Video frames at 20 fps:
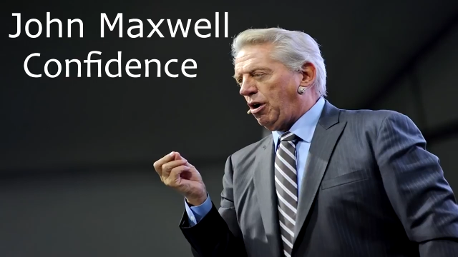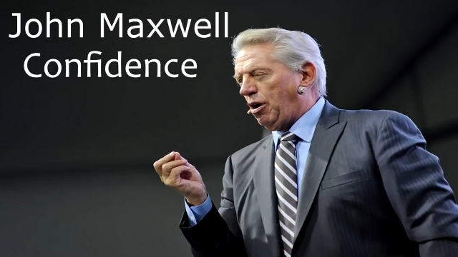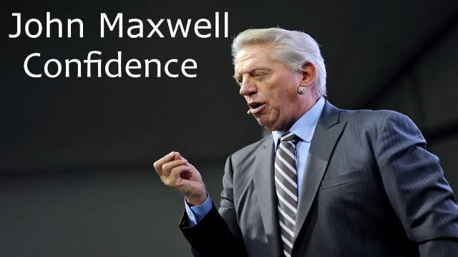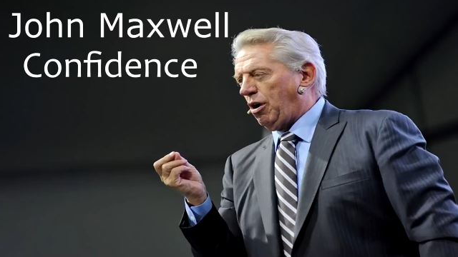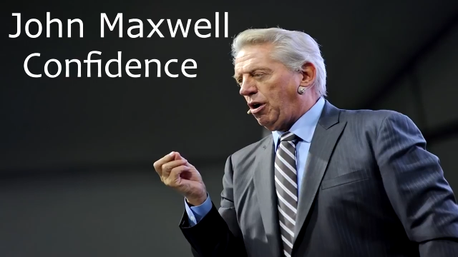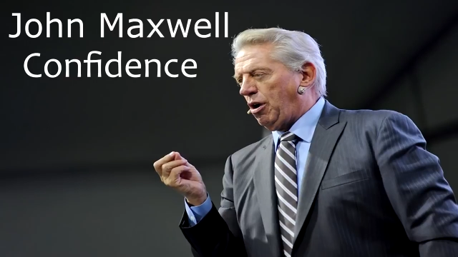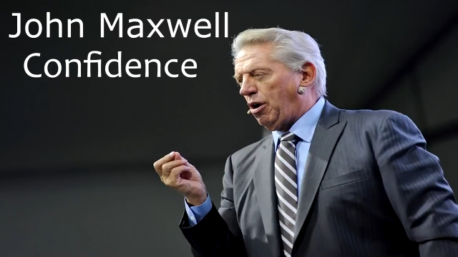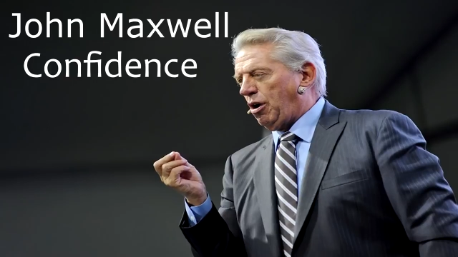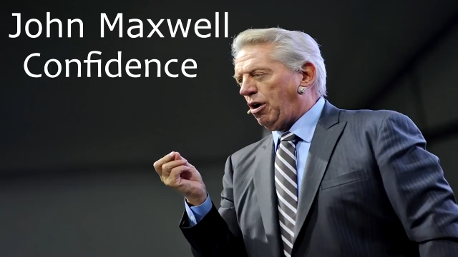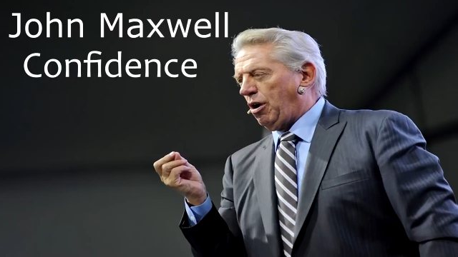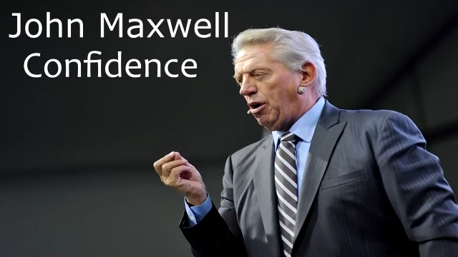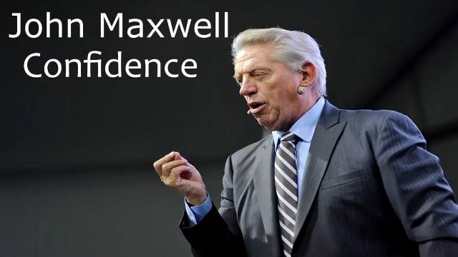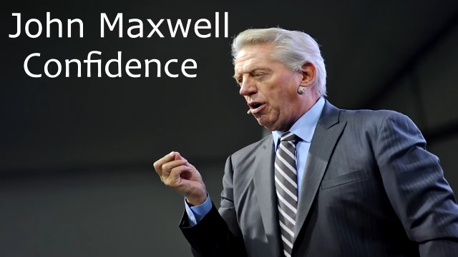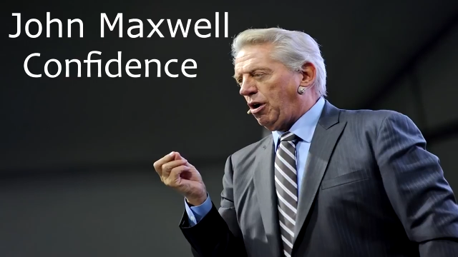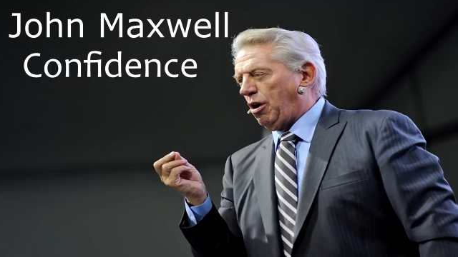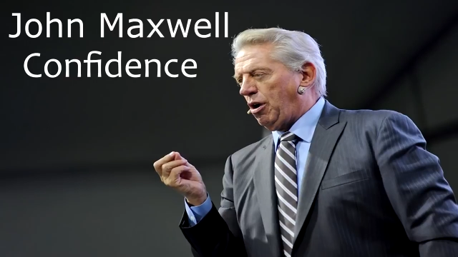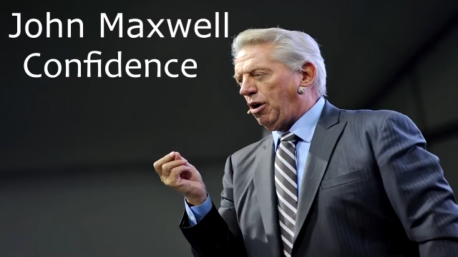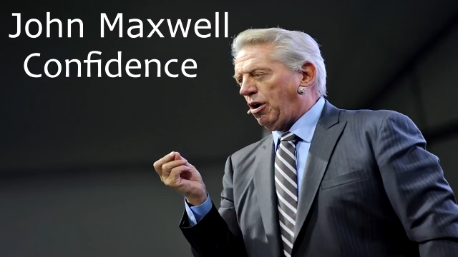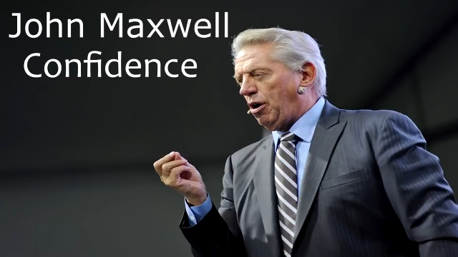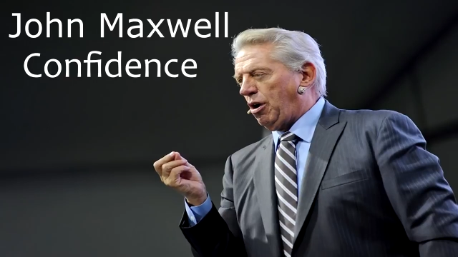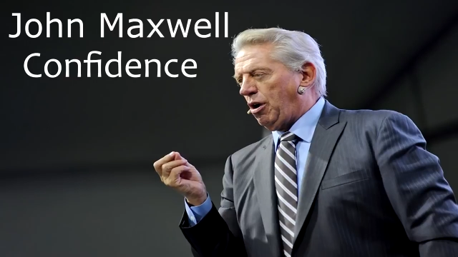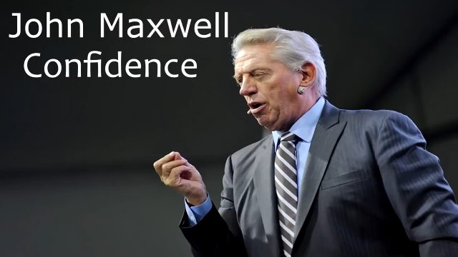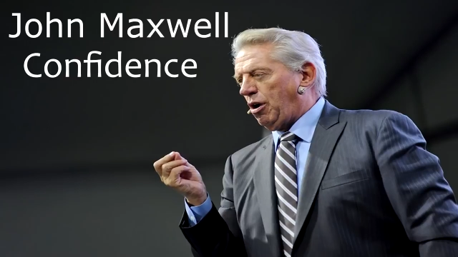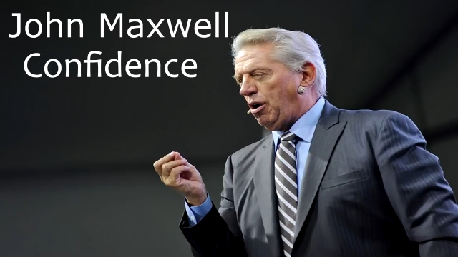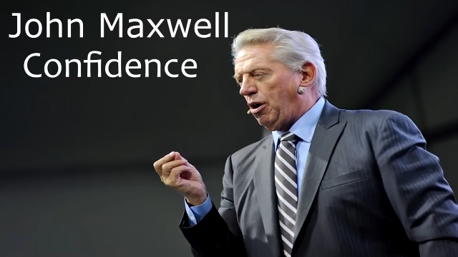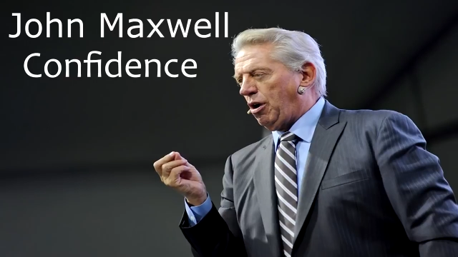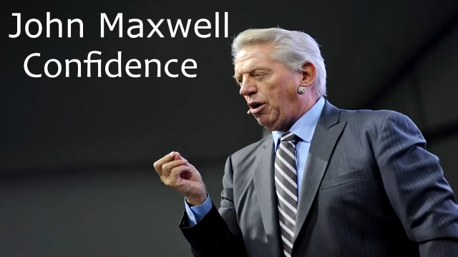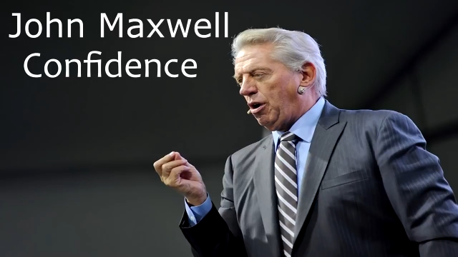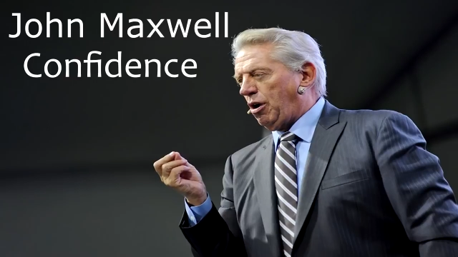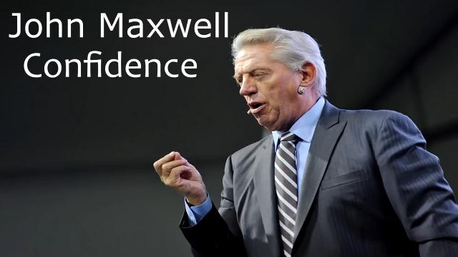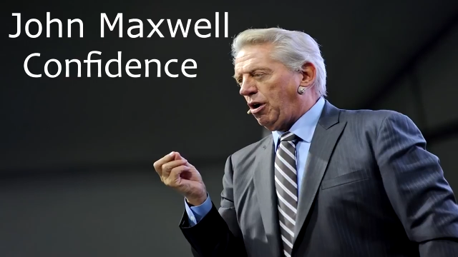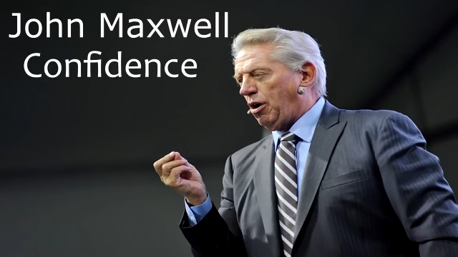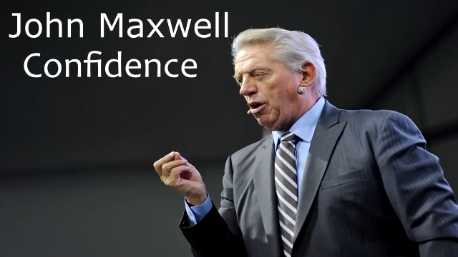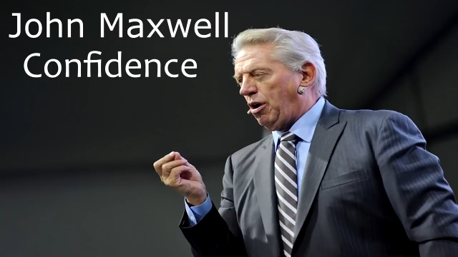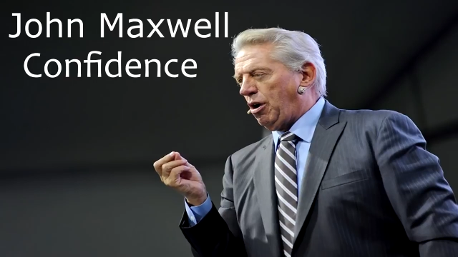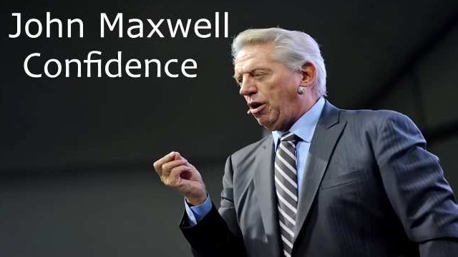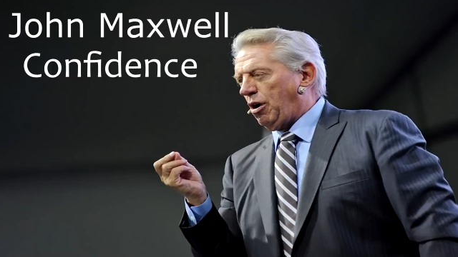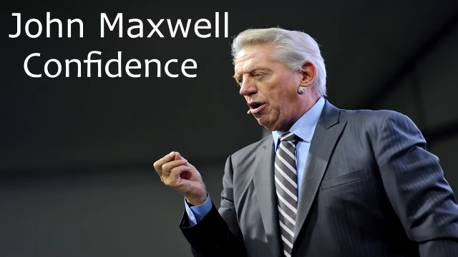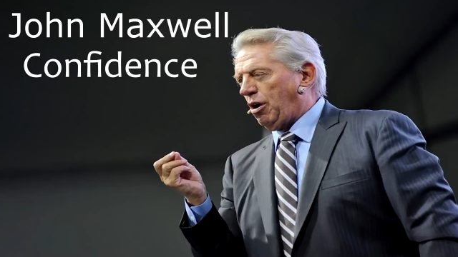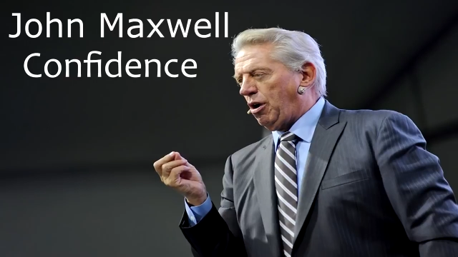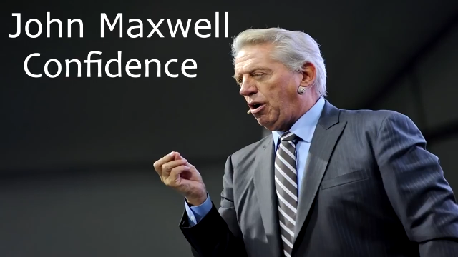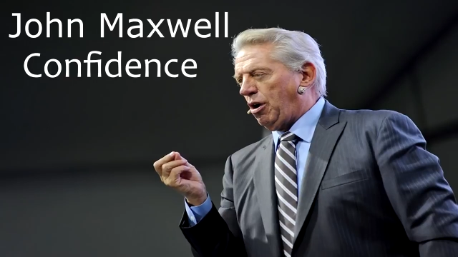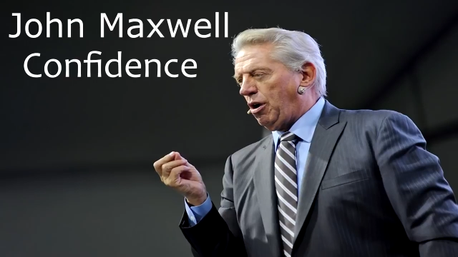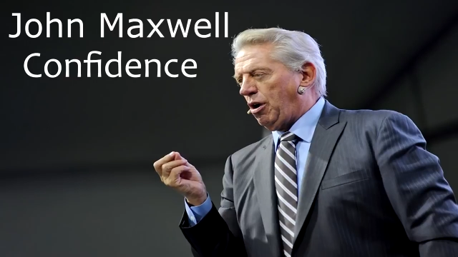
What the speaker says: (silence)